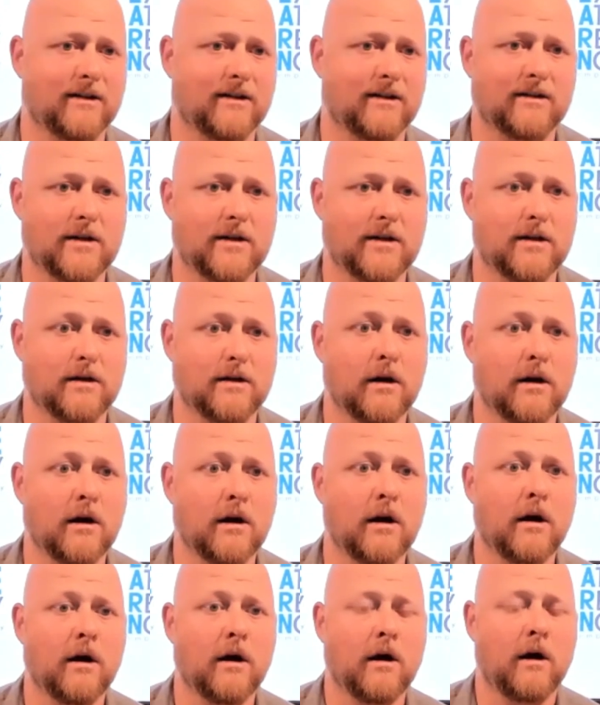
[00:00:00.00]

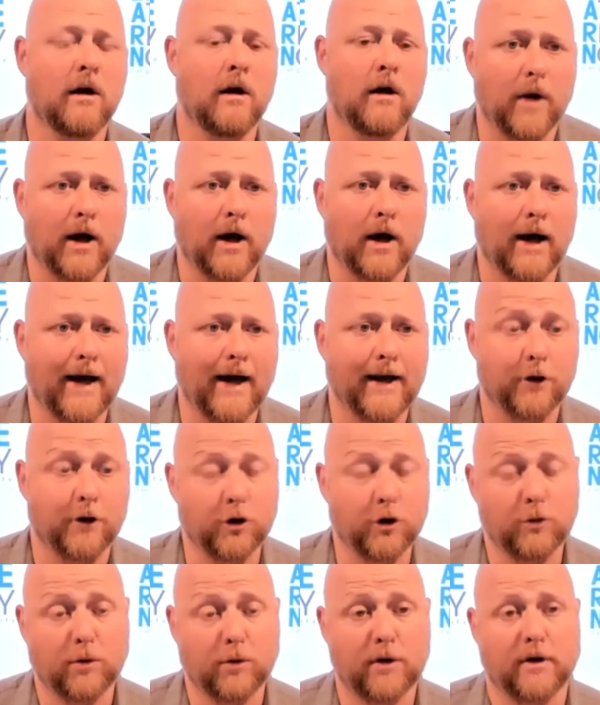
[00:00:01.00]
16, I had a
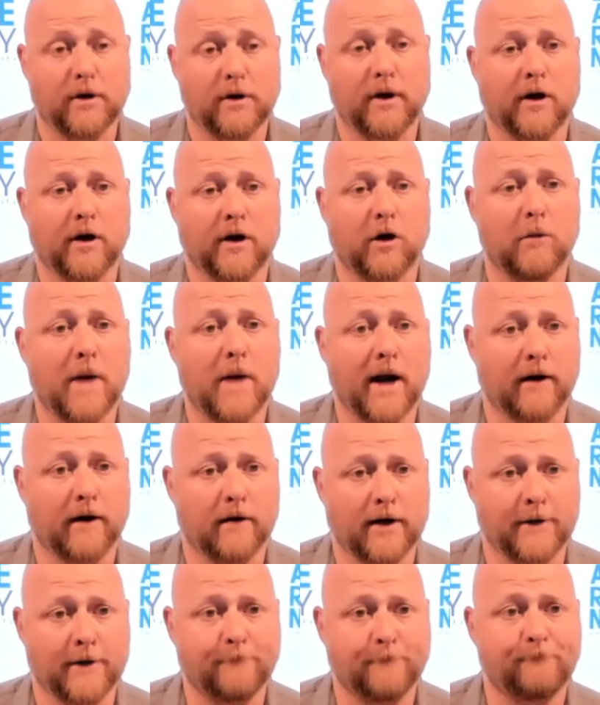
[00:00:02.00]
2% callback
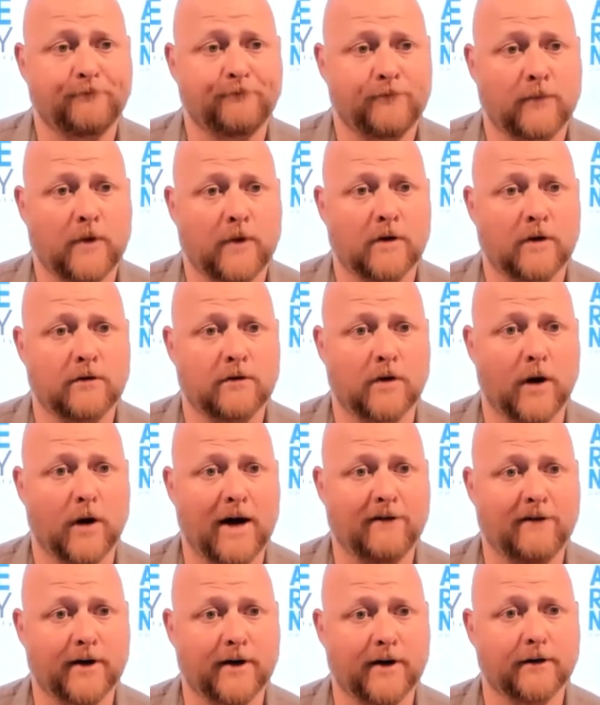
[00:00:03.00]
rate. So
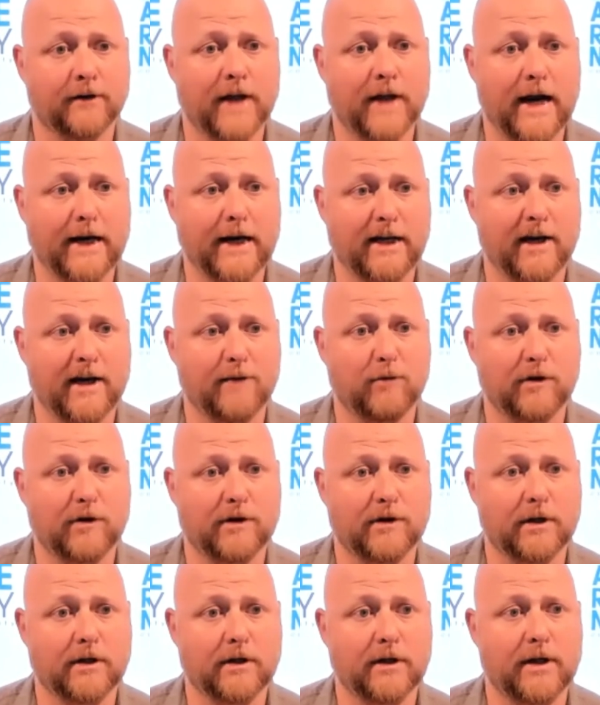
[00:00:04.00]
I failed
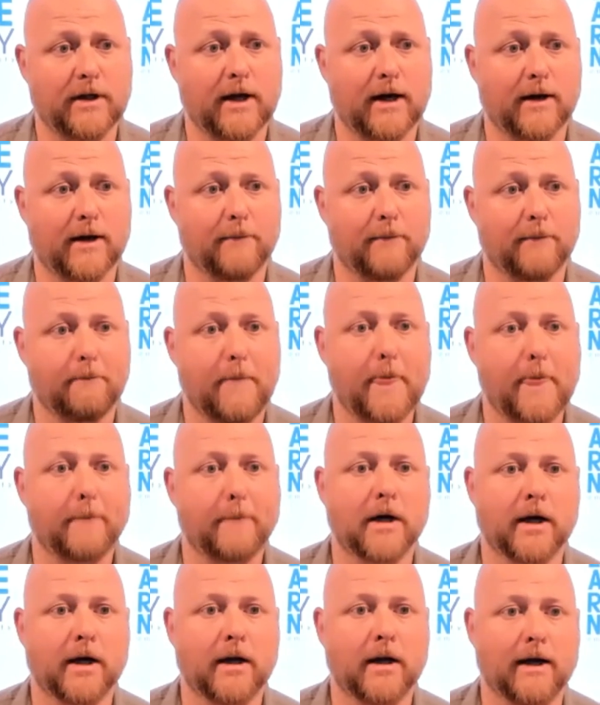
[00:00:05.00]
98% of the time,
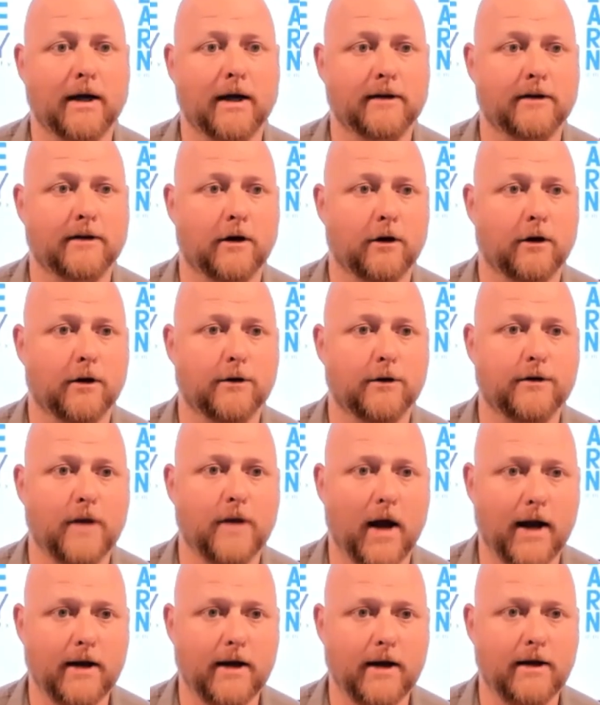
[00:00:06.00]
but I saw those
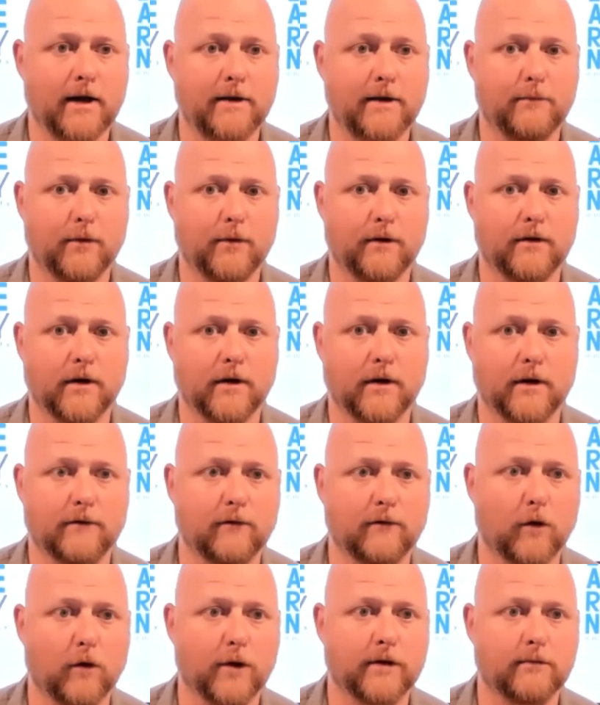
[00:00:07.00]
98%
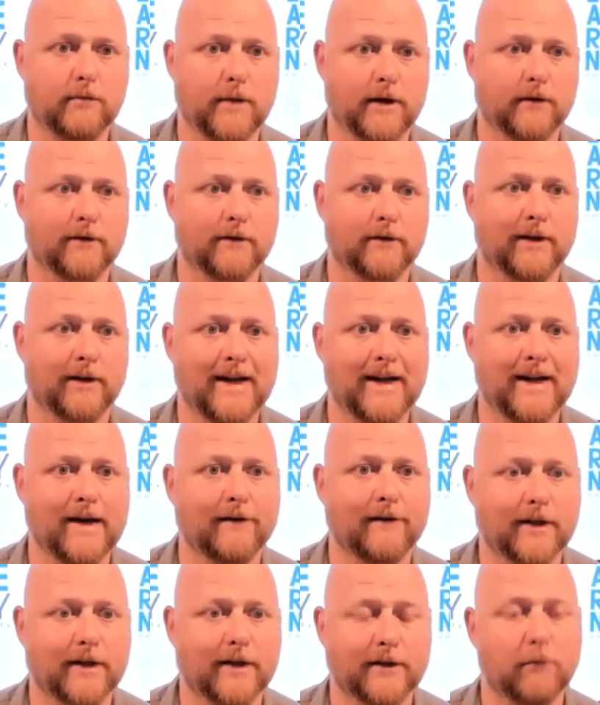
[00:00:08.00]
of voicemails
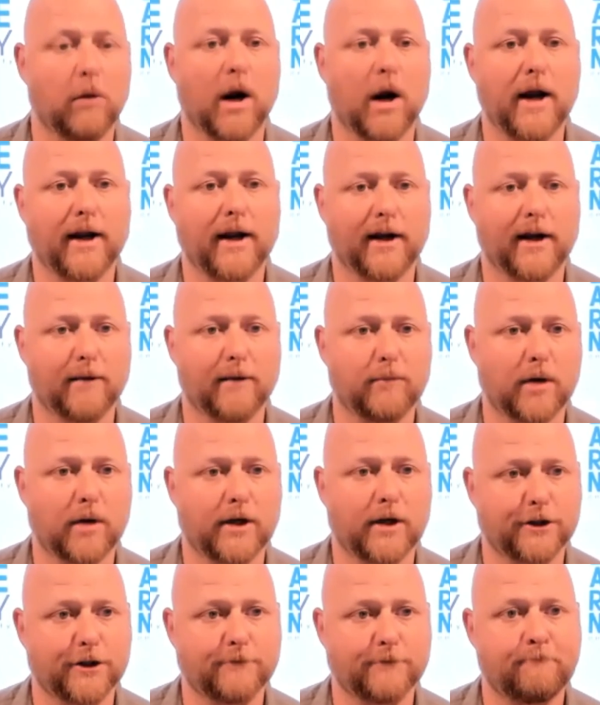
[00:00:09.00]
left as a branding
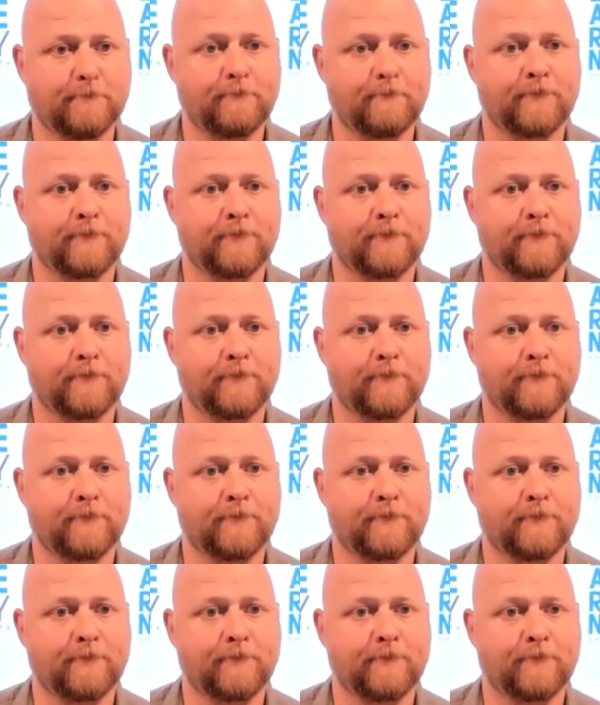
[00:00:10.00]
impression.